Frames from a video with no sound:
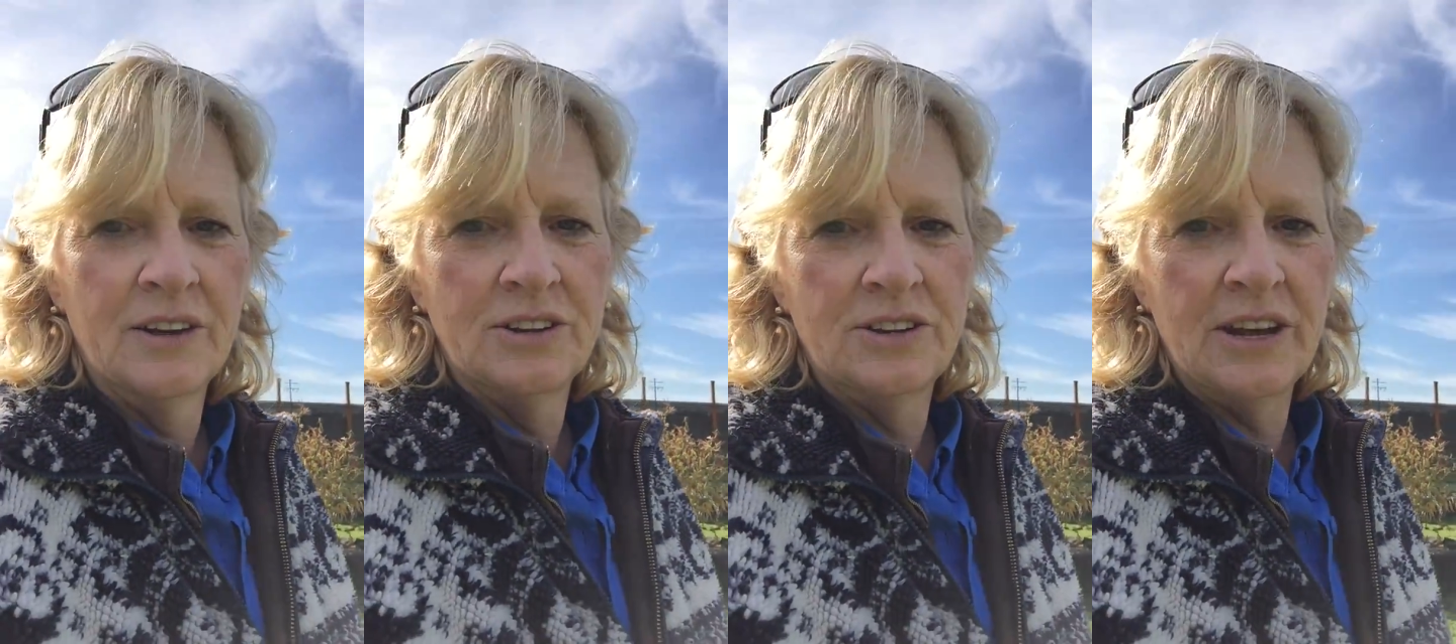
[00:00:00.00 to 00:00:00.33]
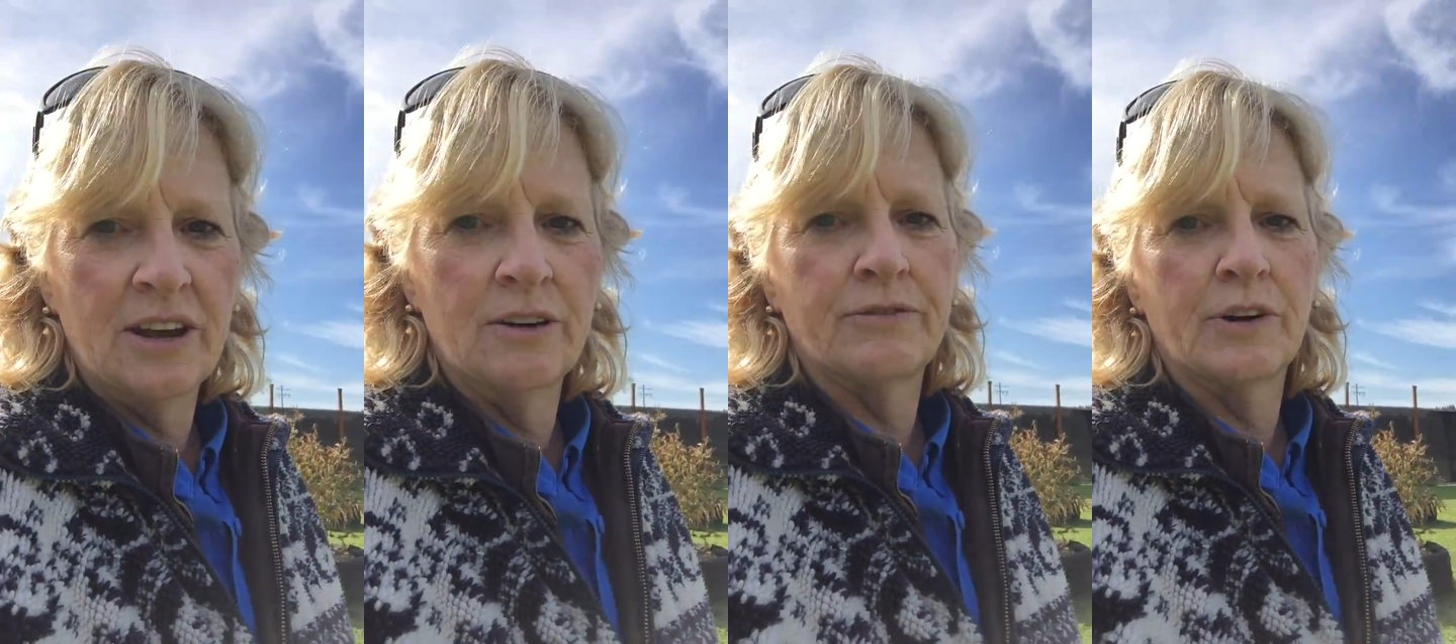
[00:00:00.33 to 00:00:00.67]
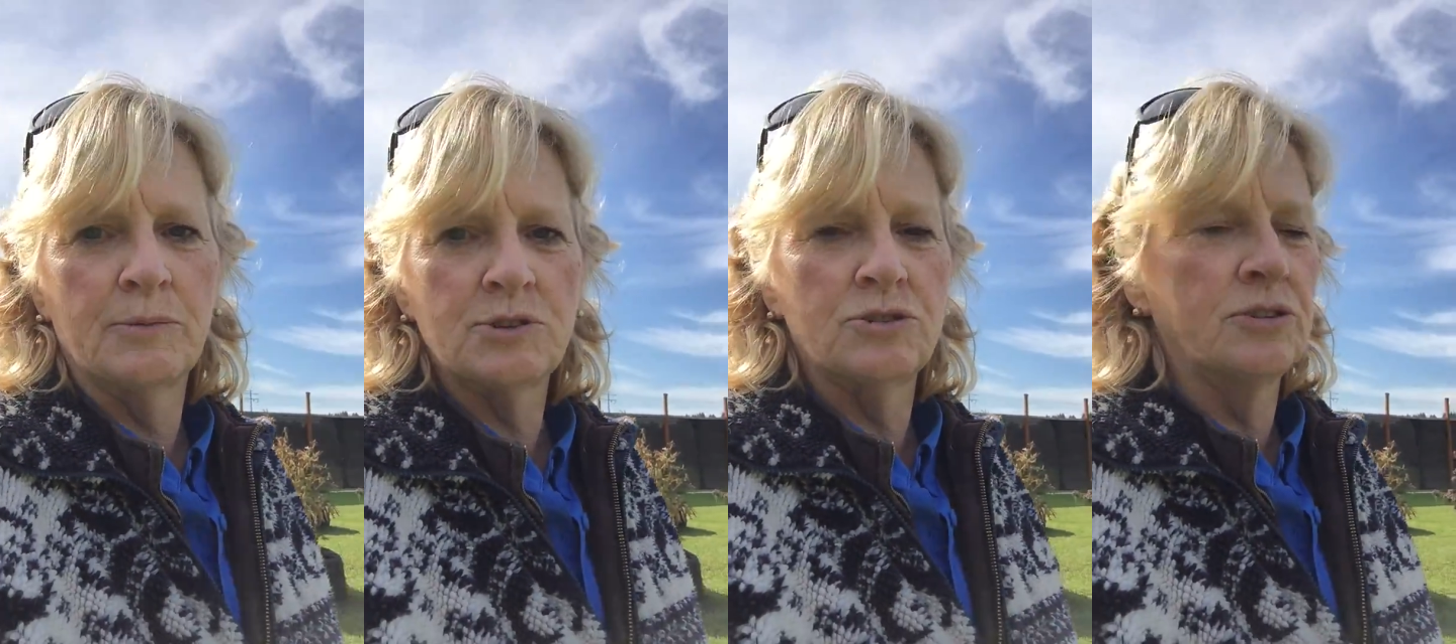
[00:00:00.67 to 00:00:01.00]
to taking
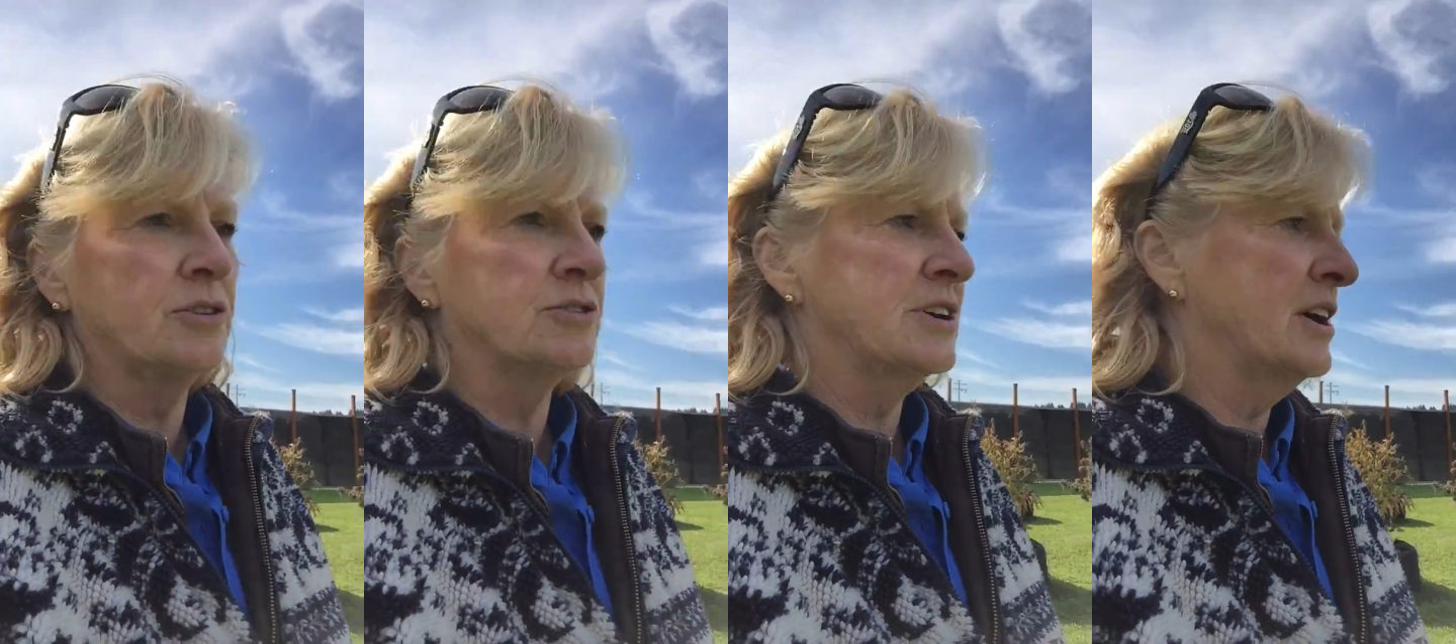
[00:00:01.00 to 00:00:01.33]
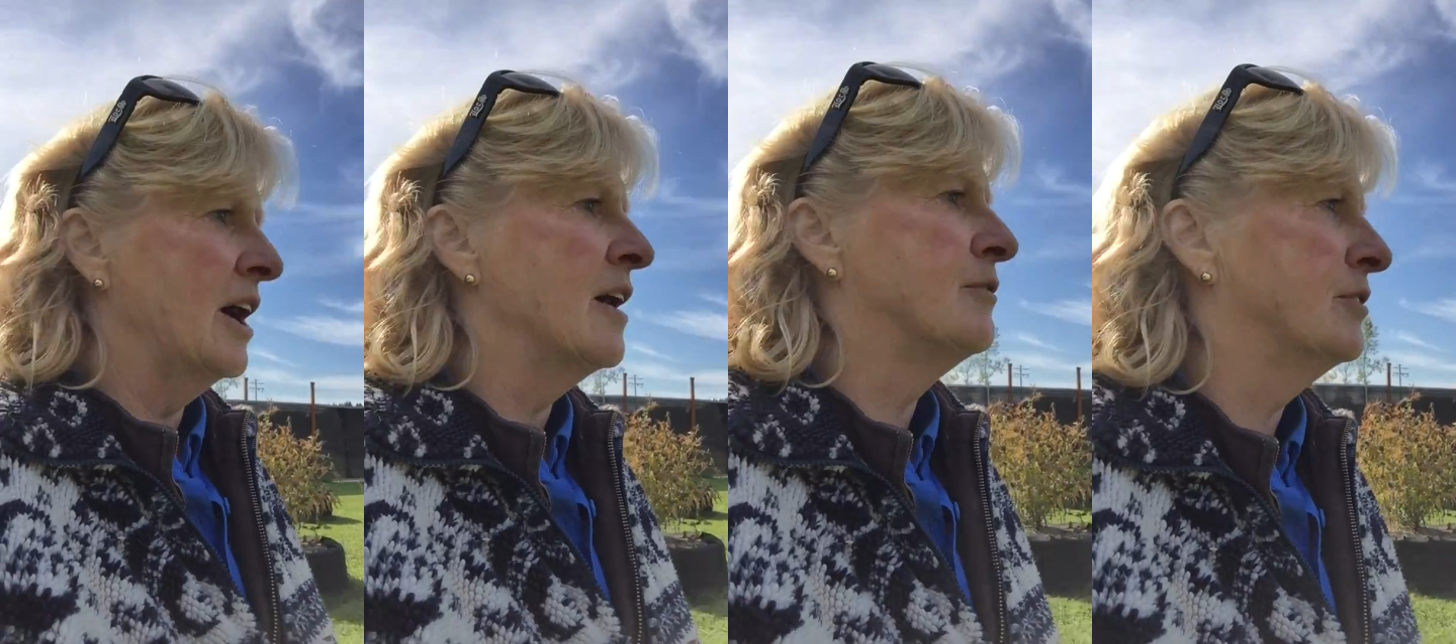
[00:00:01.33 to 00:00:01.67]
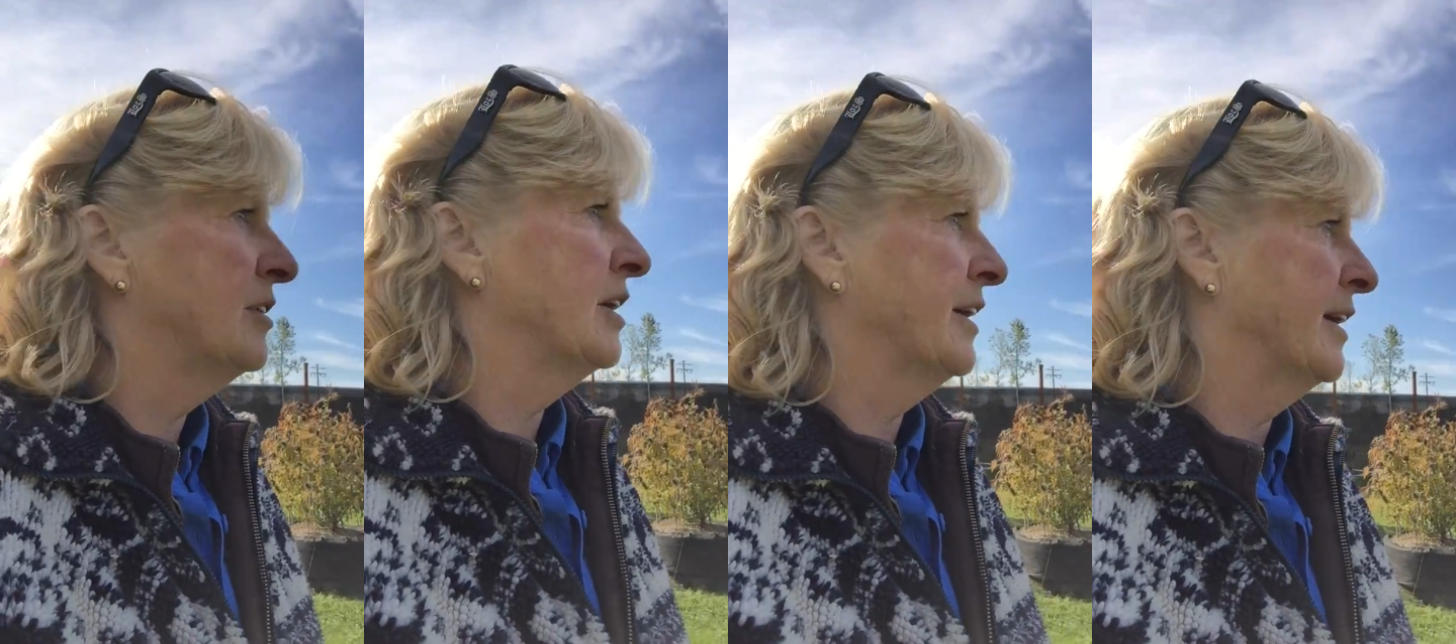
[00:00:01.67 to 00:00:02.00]
pharmaceuticals
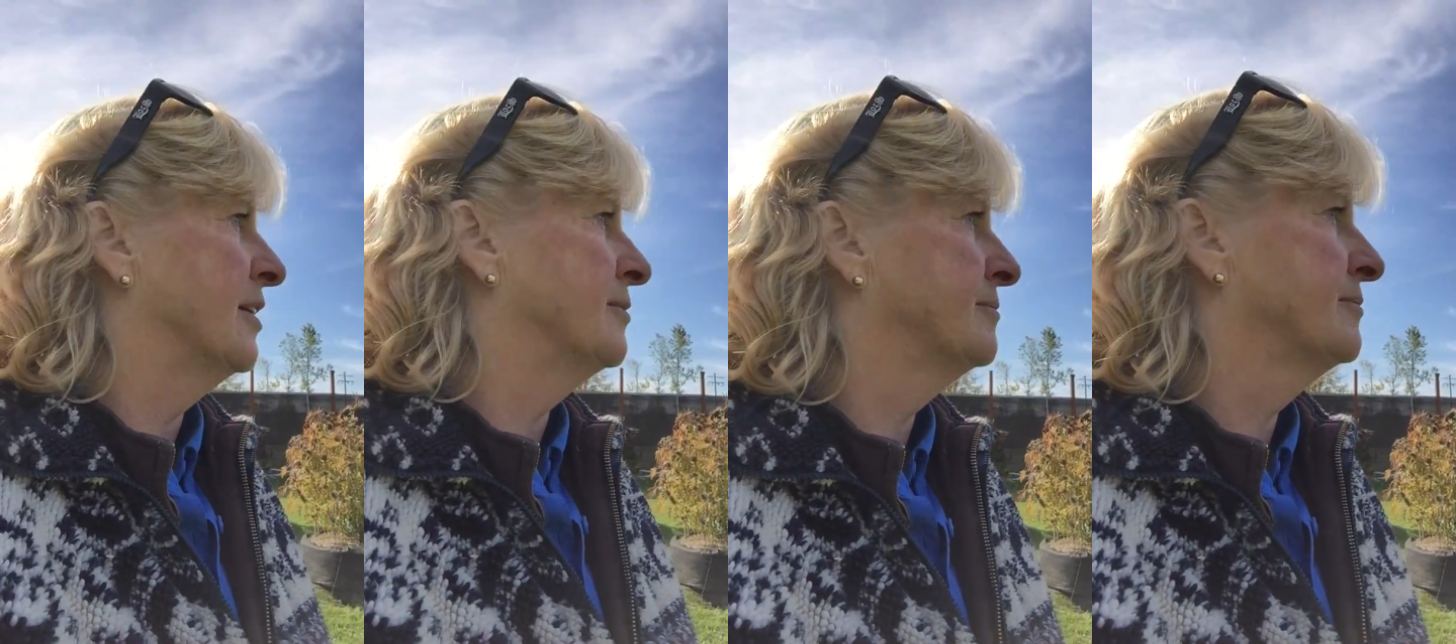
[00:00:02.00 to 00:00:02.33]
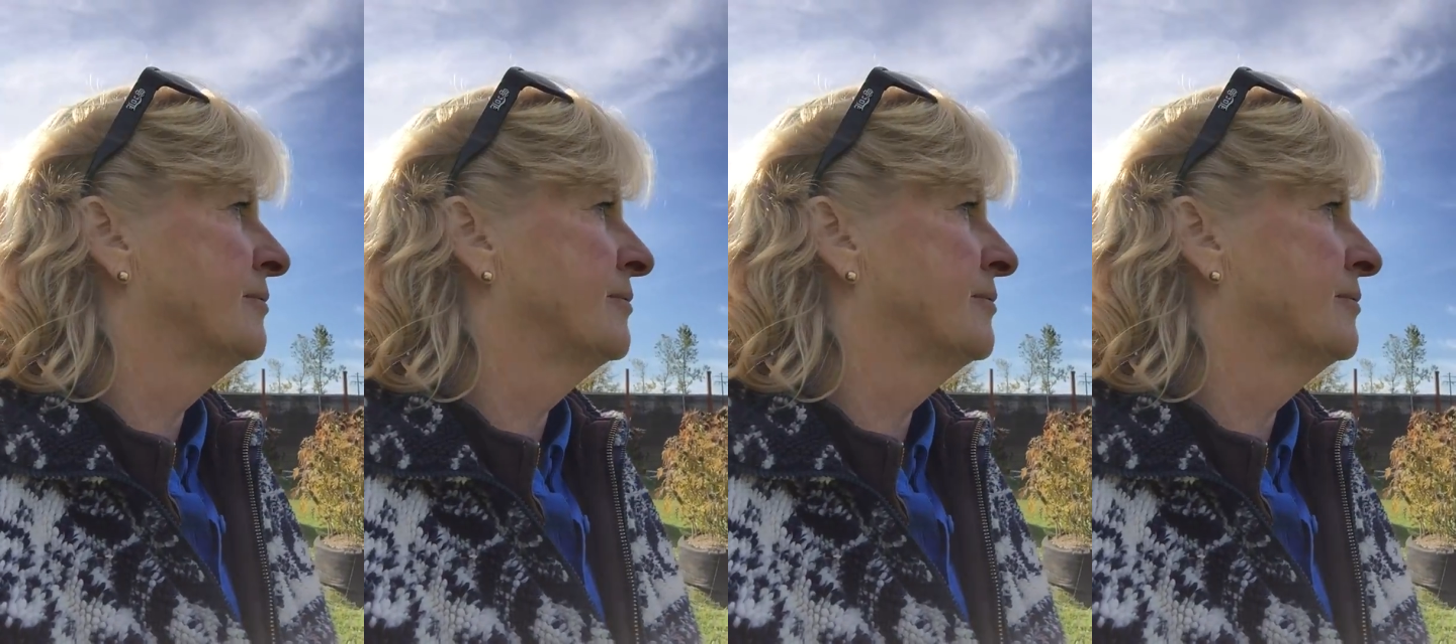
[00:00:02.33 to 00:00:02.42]
ever again.